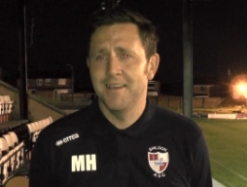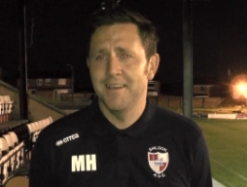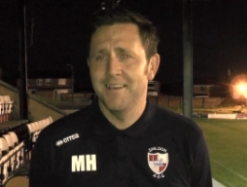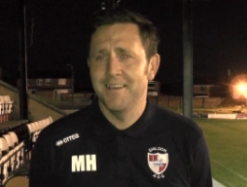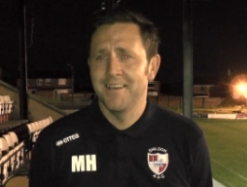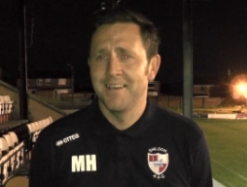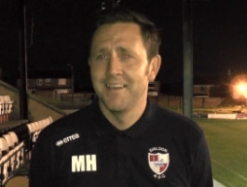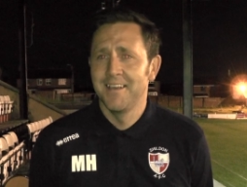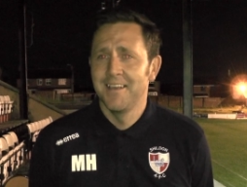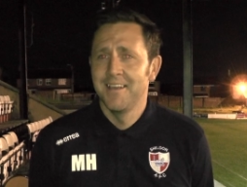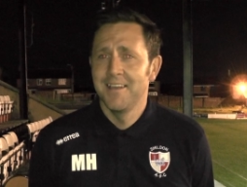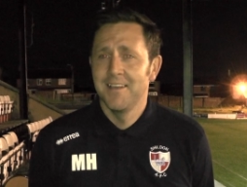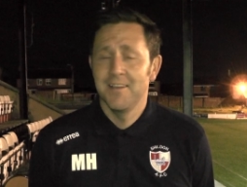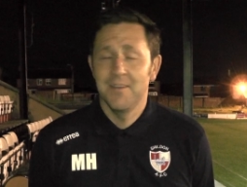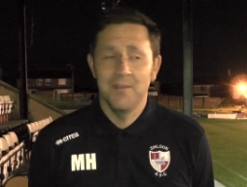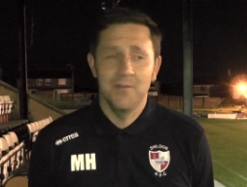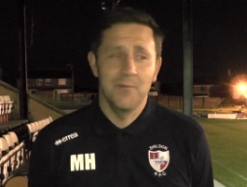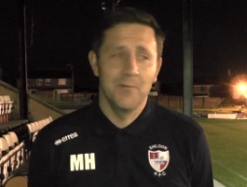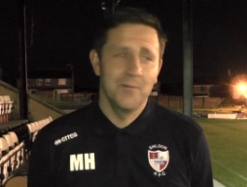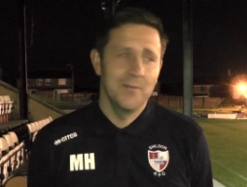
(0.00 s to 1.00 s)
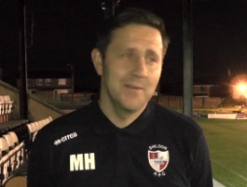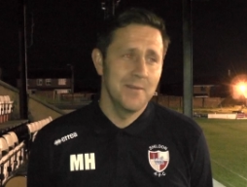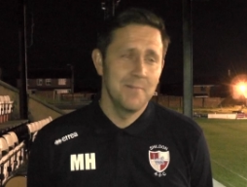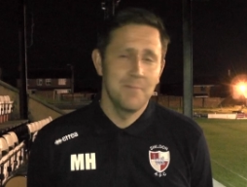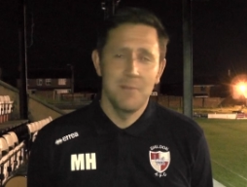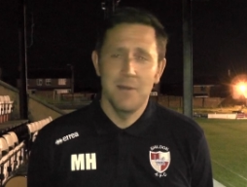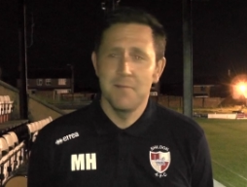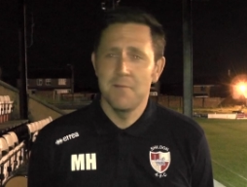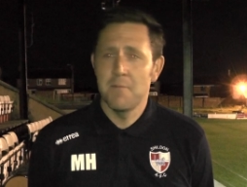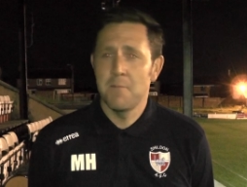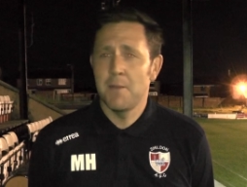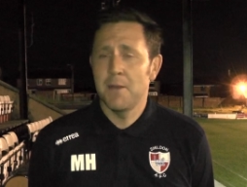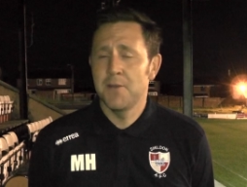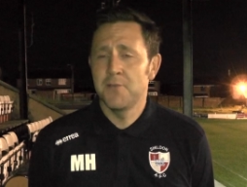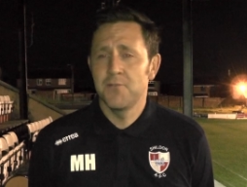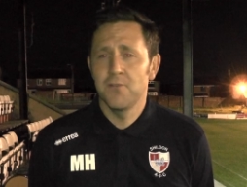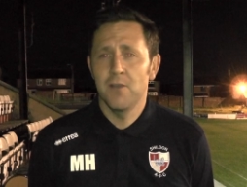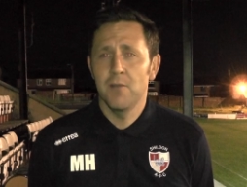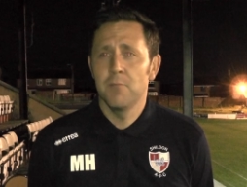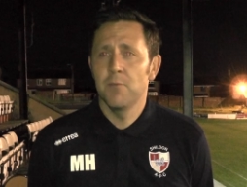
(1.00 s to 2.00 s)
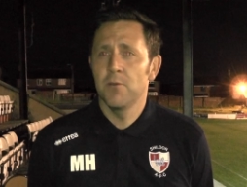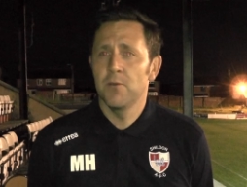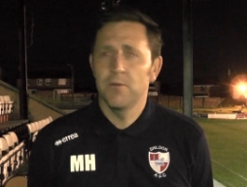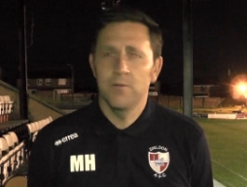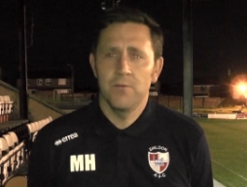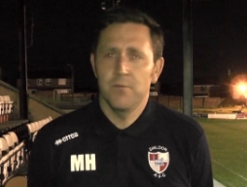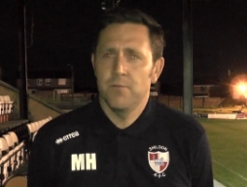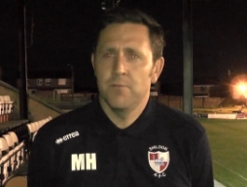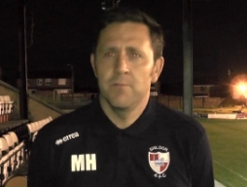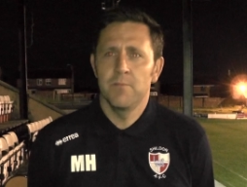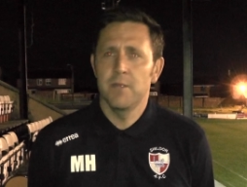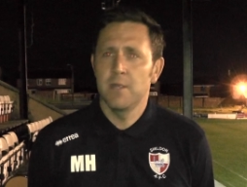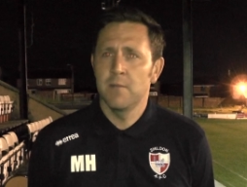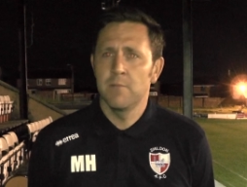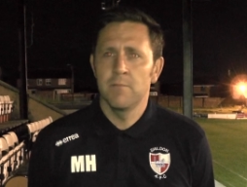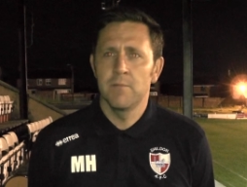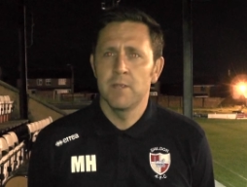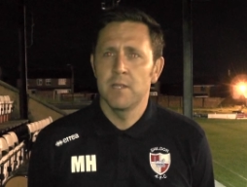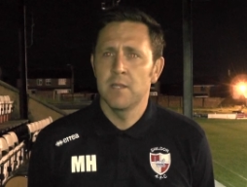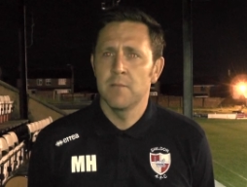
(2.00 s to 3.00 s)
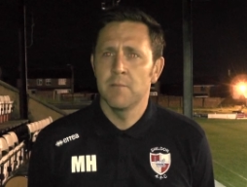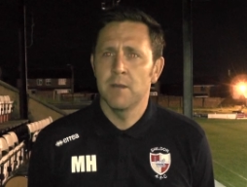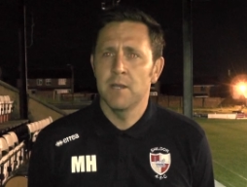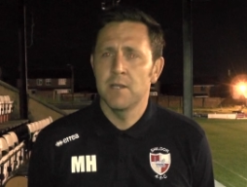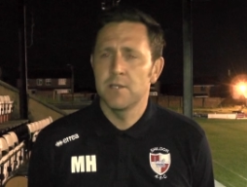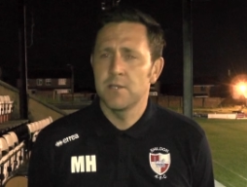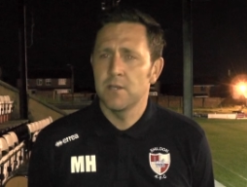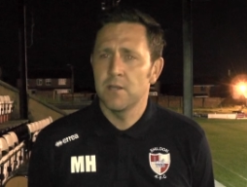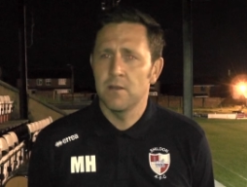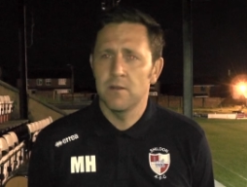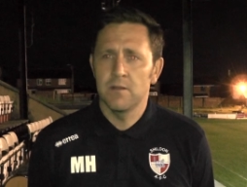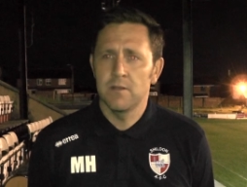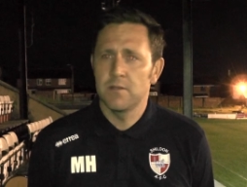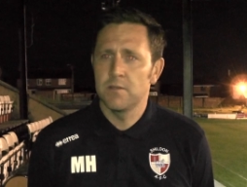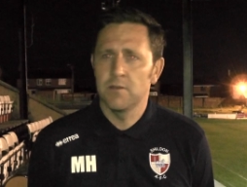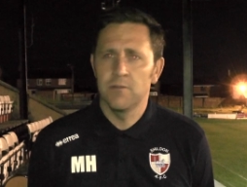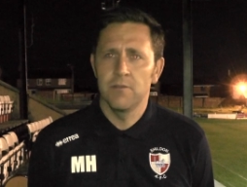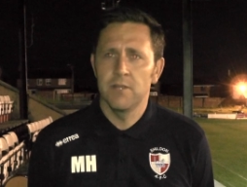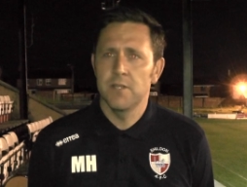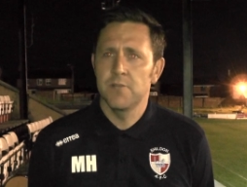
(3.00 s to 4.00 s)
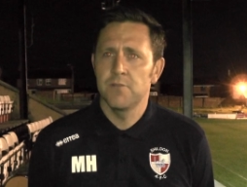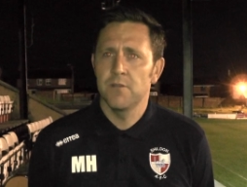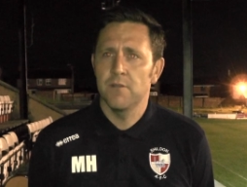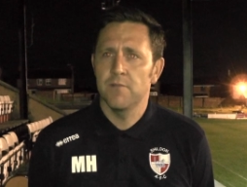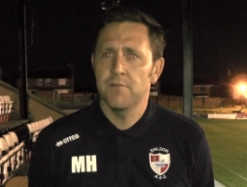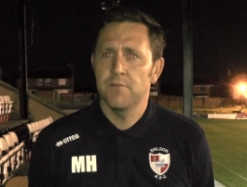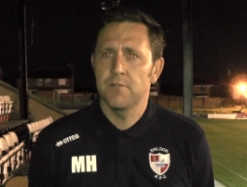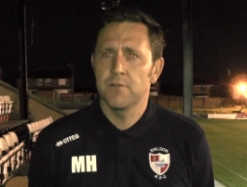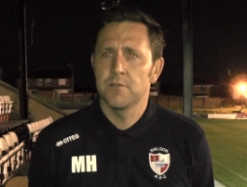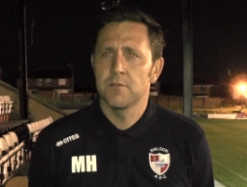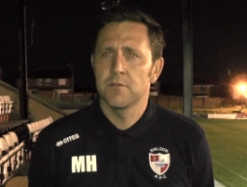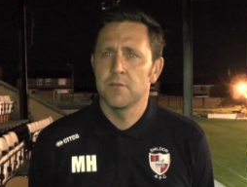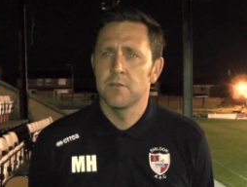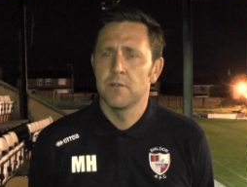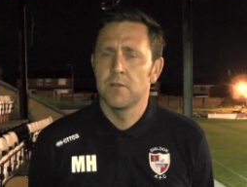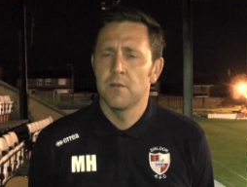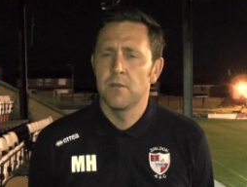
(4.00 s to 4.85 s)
uh, oh, a bit of a bad draw, but me, me and the manager, it's a great draw for us.